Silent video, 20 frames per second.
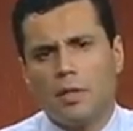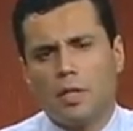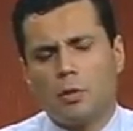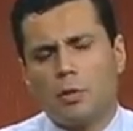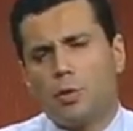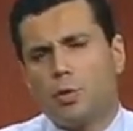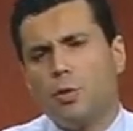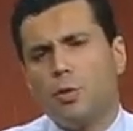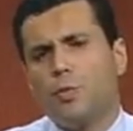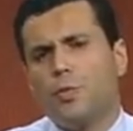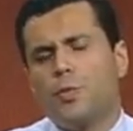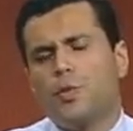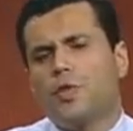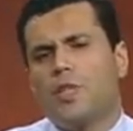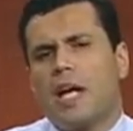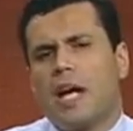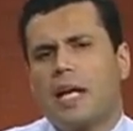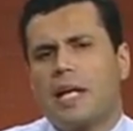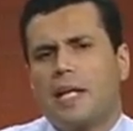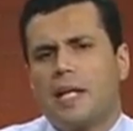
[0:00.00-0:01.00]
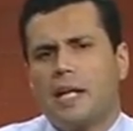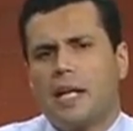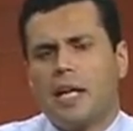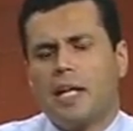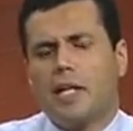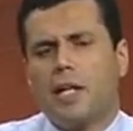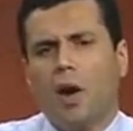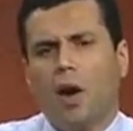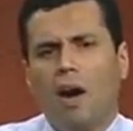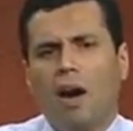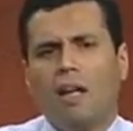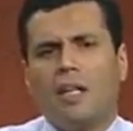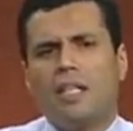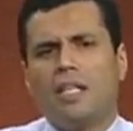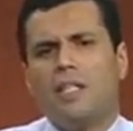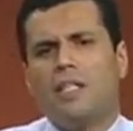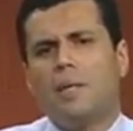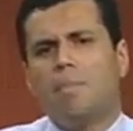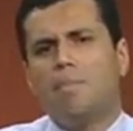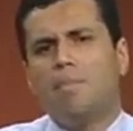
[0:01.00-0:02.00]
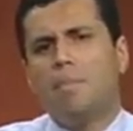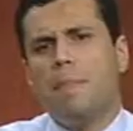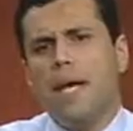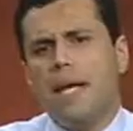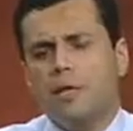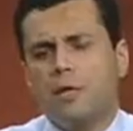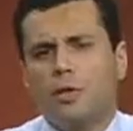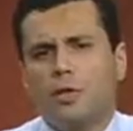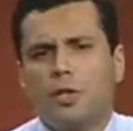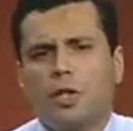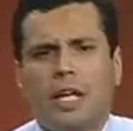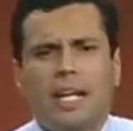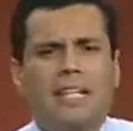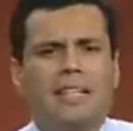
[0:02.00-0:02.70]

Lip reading: The truth is that God is the mentor